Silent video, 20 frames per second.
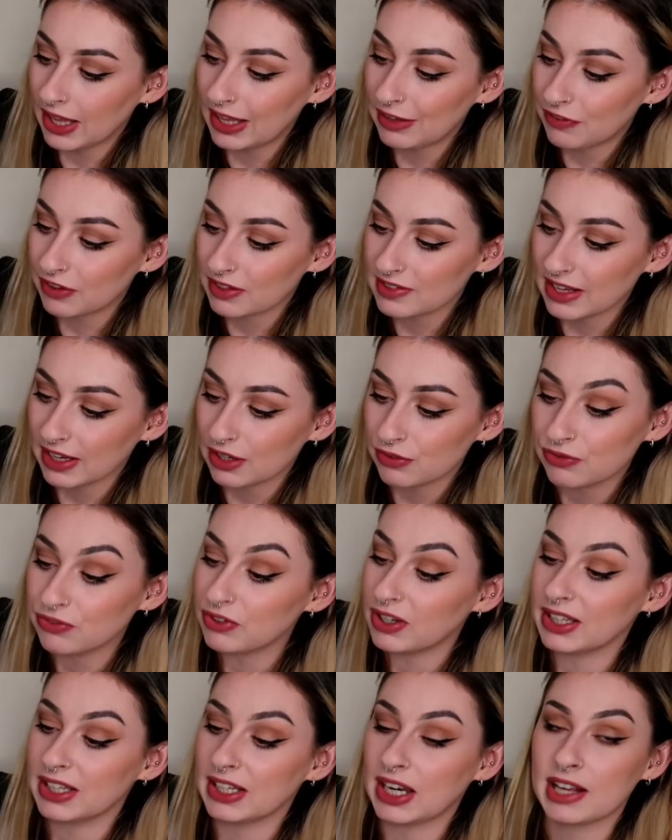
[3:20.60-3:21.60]
It feels like a
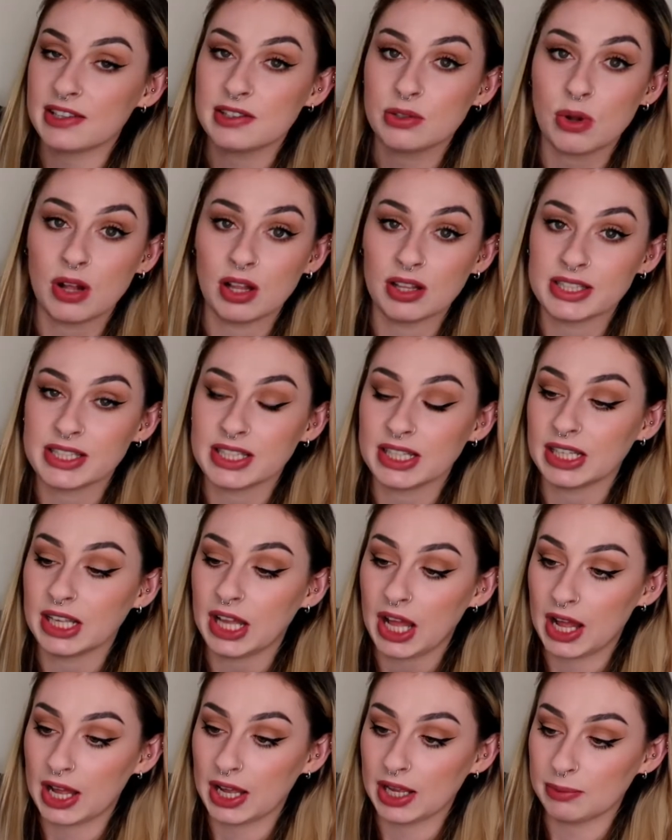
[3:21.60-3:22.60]
really nice quality.
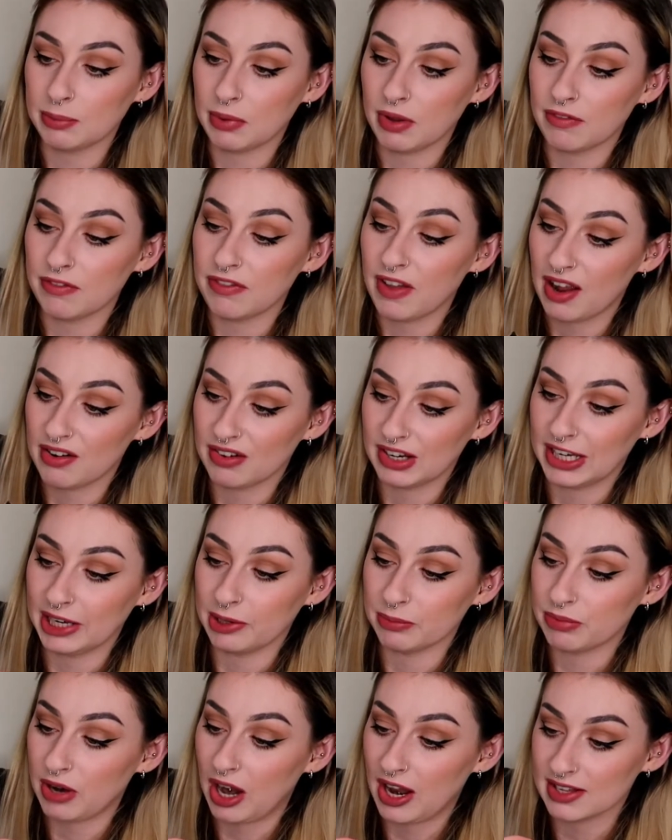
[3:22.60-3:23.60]
I'm very
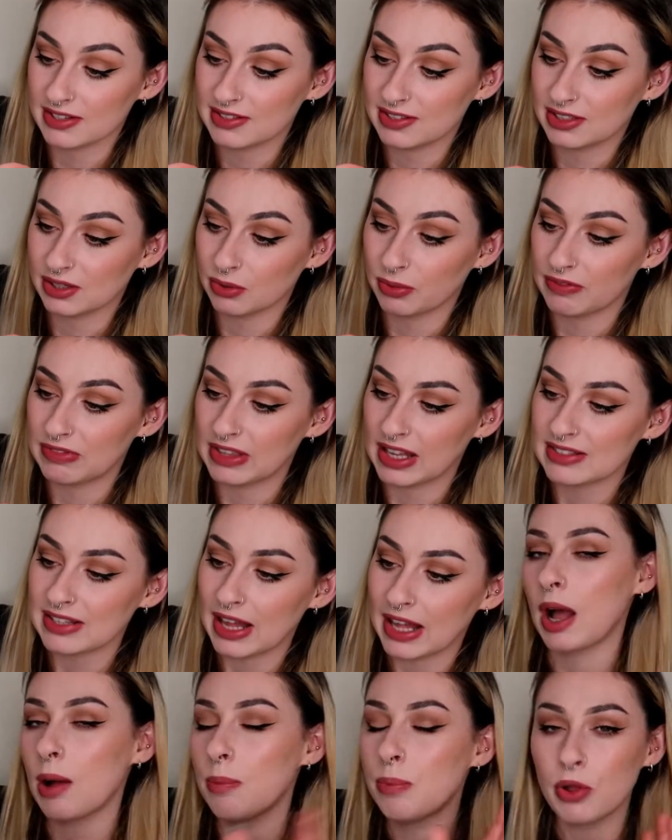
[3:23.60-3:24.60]
impressed with this.
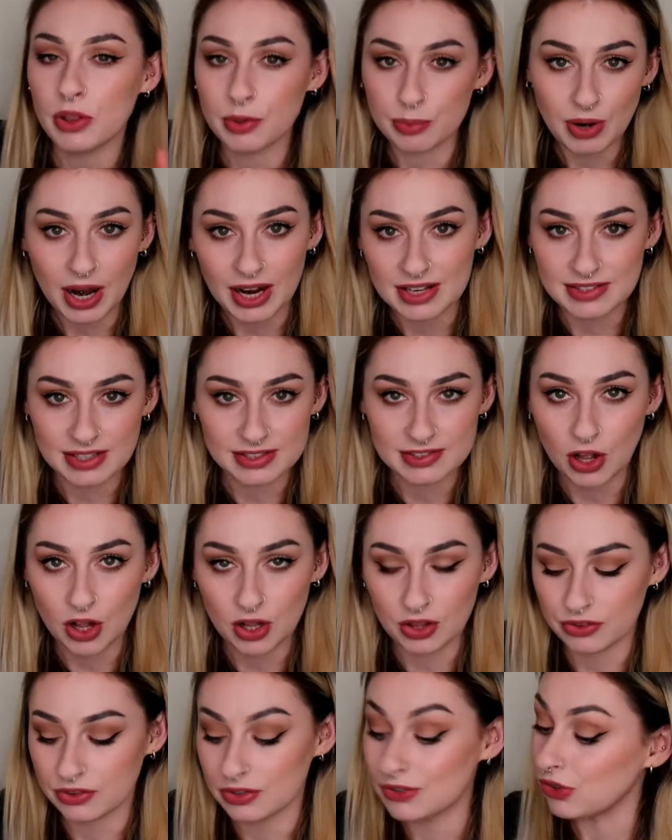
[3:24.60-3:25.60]
I'll put the prices
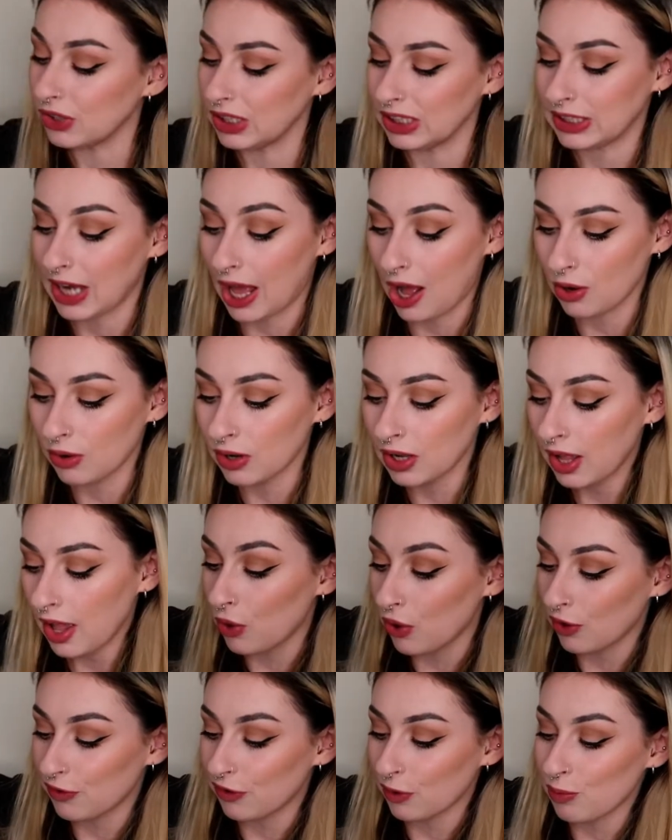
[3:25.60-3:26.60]
all on the screen now,
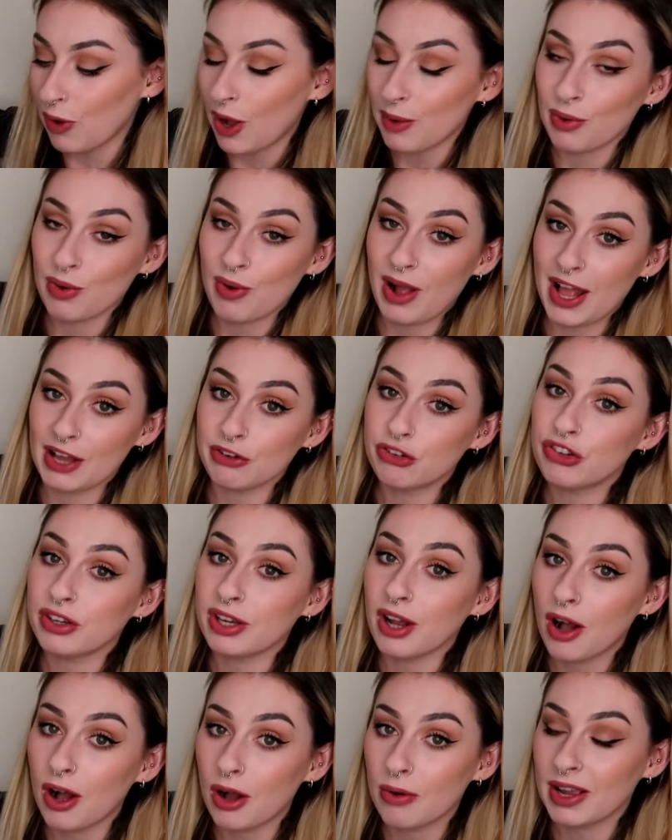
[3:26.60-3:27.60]
but from what I'm aware, she
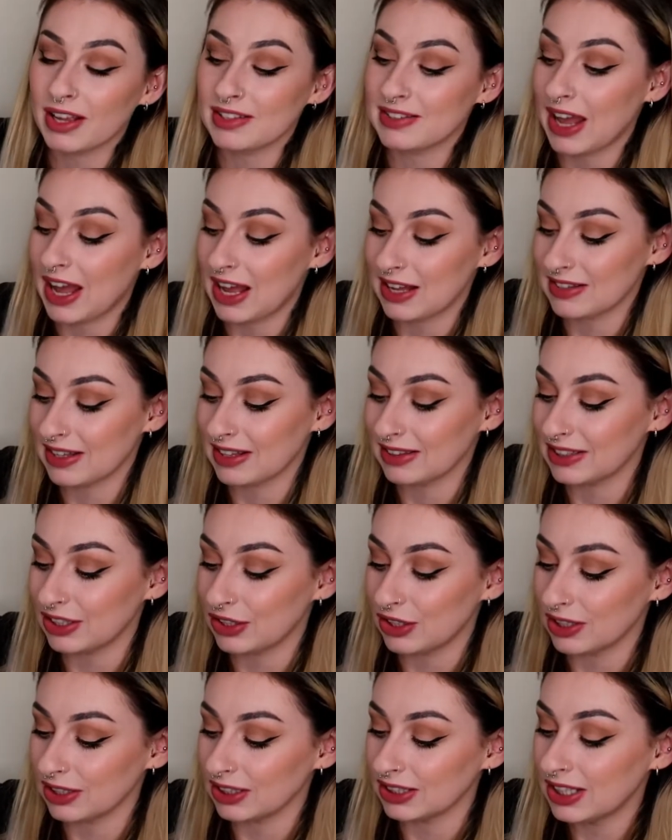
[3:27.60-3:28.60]
always has
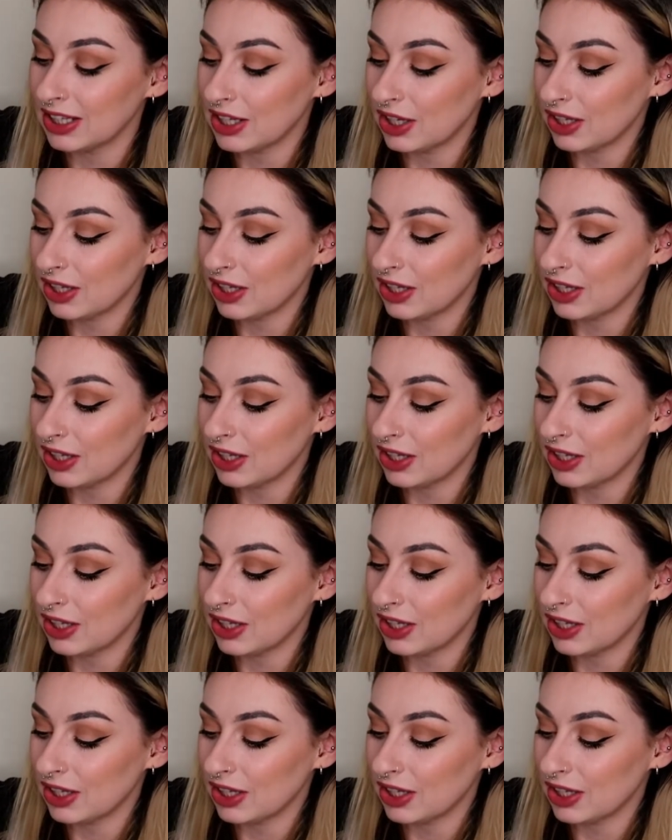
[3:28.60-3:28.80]
little